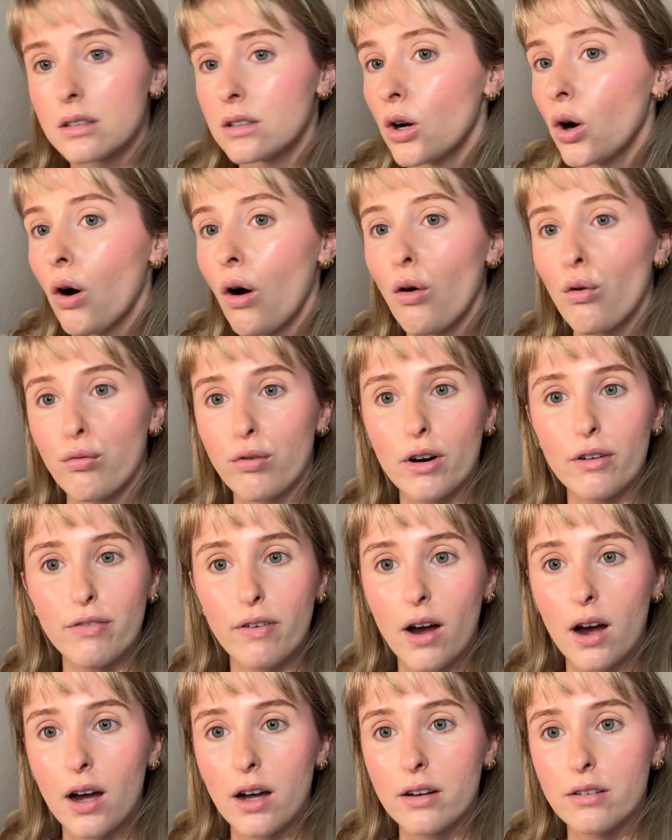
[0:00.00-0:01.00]
over
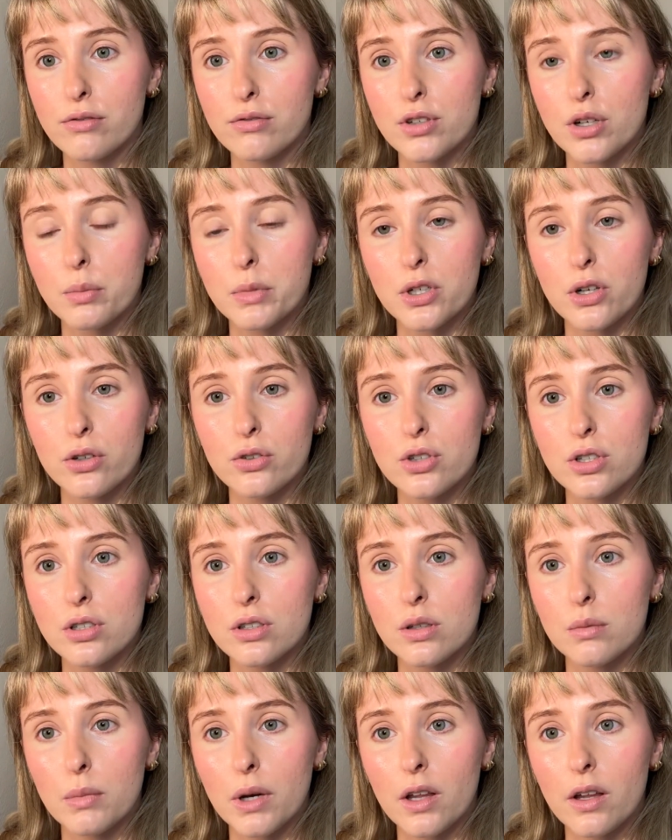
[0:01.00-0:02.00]
5 dermatologists
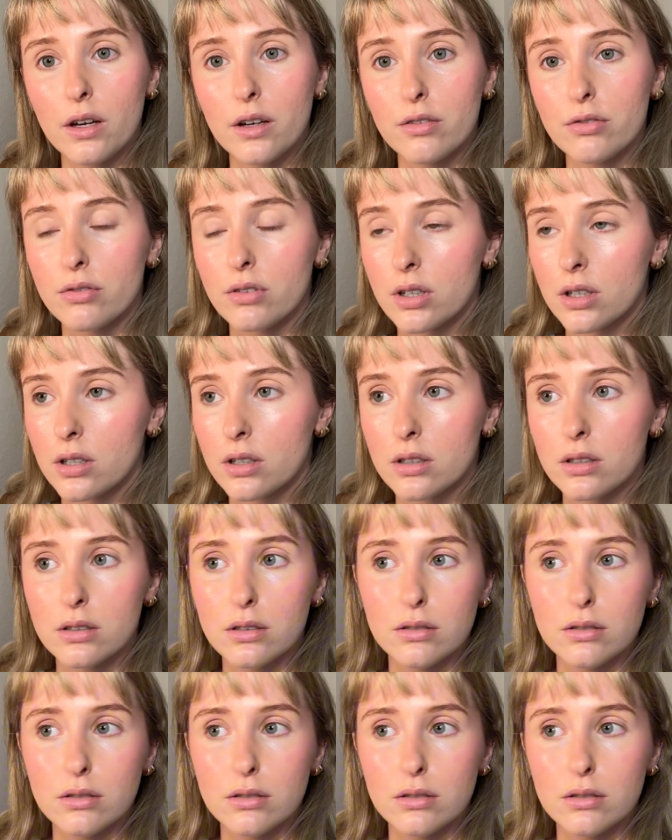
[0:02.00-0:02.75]
in my life. Like,